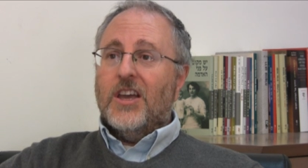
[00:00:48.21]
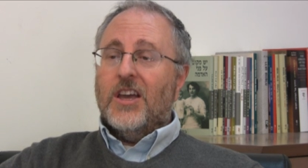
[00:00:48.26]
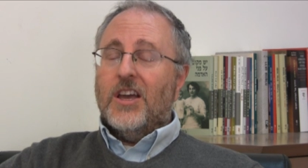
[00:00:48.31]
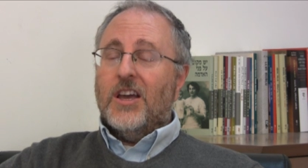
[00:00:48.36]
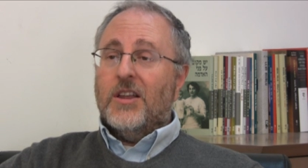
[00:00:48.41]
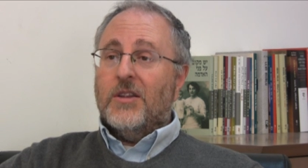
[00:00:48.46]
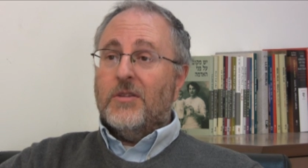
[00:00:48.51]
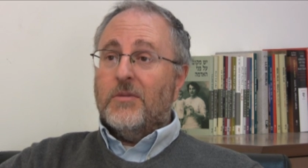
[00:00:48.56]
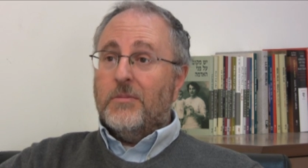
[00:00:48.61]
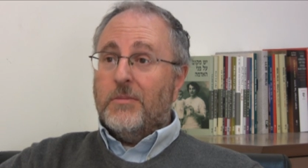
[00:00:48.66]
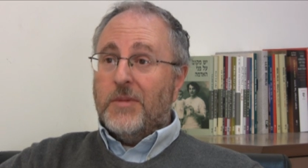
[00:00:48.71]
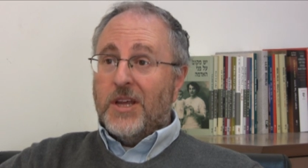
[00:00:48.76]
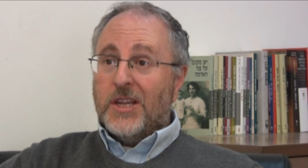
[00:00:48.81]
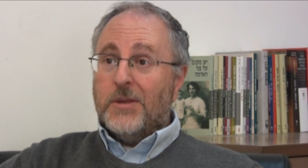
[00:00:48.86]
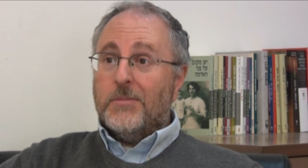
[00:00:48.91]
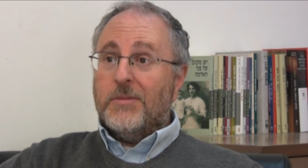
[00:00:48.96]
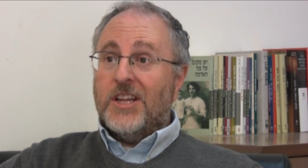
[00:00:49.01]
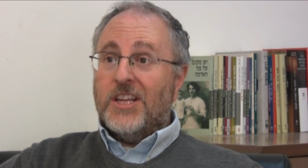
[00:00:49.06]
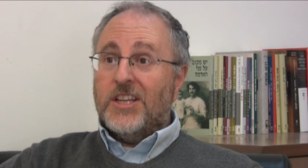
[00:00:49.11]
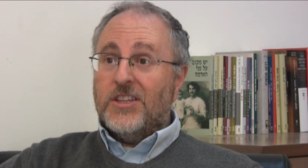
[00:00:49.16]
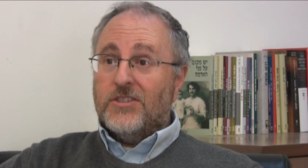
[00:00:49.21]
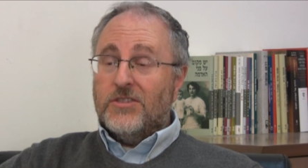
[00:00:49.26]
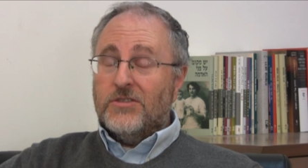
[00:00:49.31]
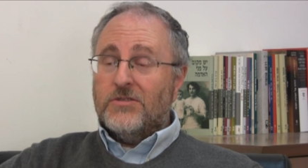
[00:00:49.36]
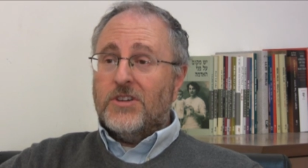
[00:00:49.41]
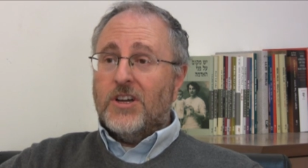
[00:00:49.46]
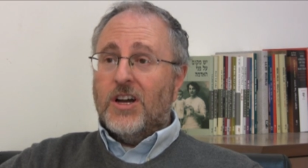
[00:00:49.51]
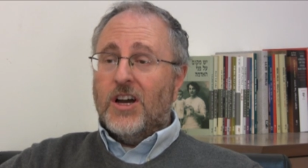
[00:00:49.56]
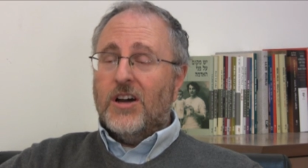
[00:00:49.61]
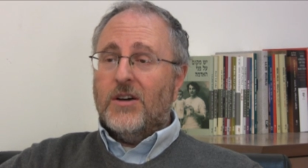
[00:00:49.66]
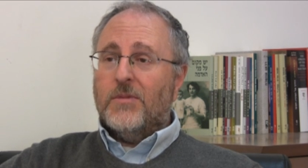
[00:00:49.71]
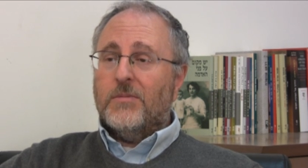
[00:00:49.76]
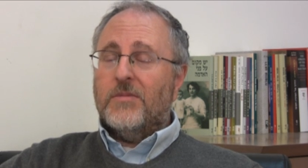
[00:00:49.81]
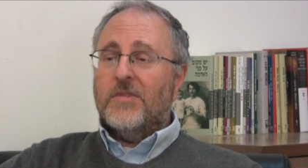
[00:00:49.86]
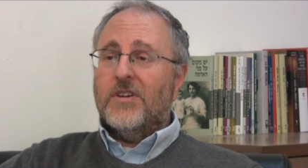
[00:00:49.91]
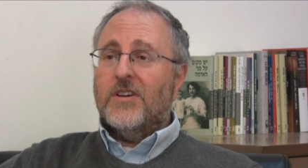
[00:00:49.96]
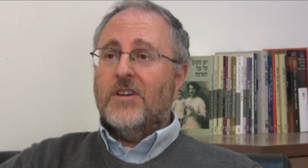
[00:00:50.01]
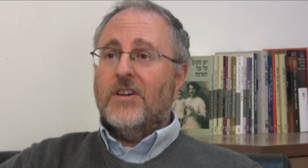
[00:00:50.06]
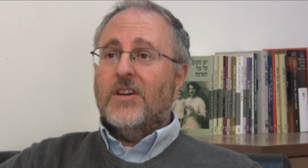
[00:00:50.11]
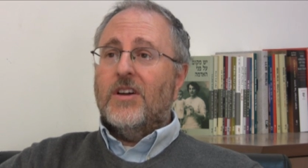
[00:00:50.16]
and many, many do
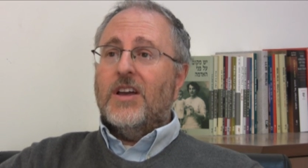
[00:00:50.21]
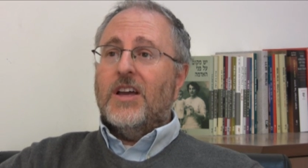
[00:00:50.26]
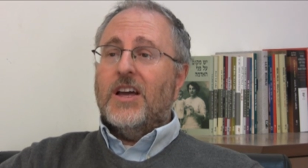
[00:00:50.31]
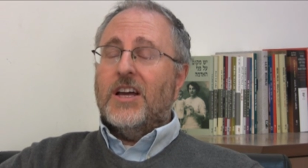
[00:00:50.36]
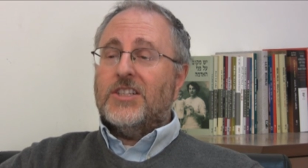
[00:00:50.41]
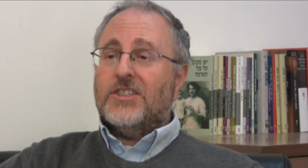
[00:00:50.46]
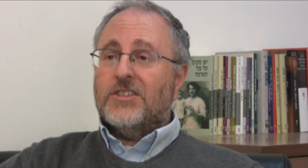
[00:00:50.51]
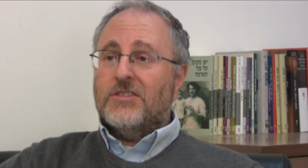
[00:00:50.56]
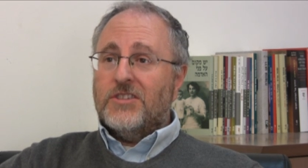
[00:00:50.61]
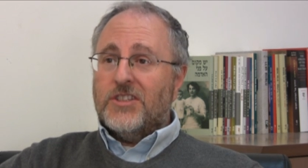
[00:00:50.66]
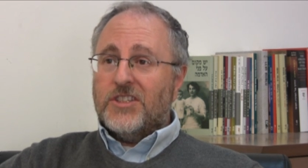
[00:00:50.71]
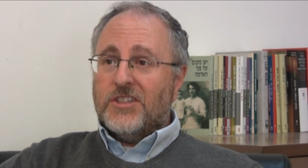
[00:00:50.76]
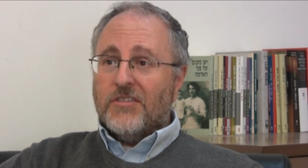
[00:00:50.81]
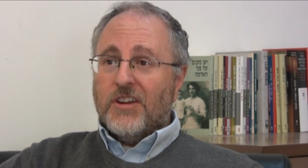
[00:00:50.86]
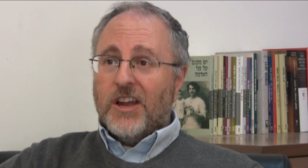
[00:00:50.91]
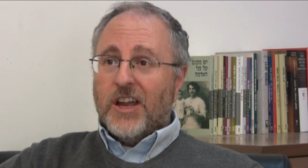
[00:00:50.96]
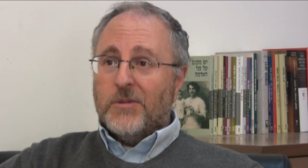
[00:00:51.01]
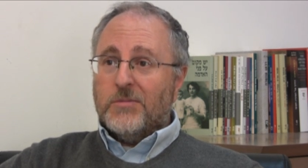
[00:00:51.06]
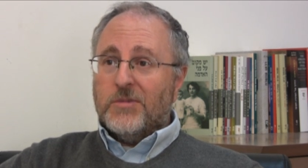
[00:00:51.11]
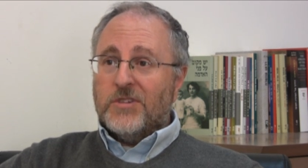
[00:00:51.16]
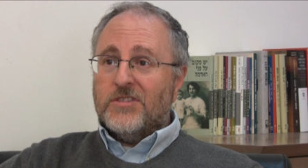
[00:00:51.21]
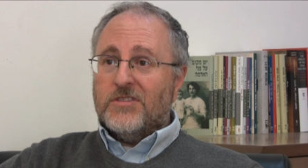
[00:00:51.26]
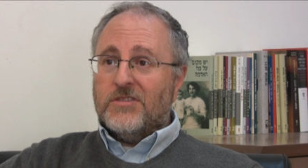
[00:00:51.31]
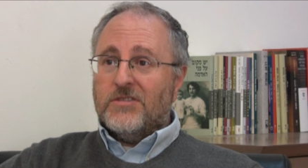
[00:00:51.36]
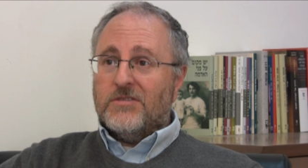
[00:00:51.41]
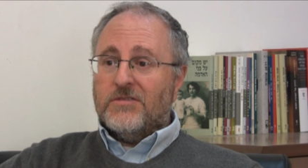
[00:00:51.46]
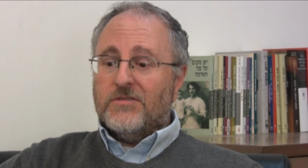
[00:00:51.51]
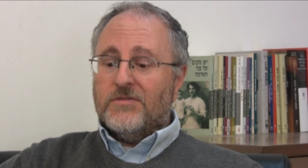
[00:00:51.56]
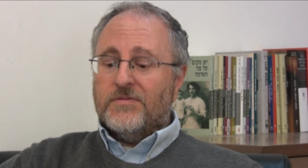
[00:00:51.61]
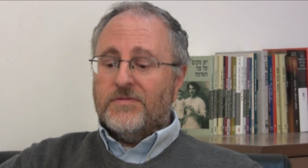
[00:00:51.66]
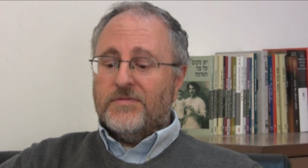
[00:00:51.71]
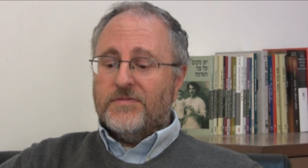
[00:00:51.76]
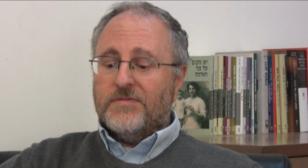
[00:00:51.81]
come as soon as they're able to.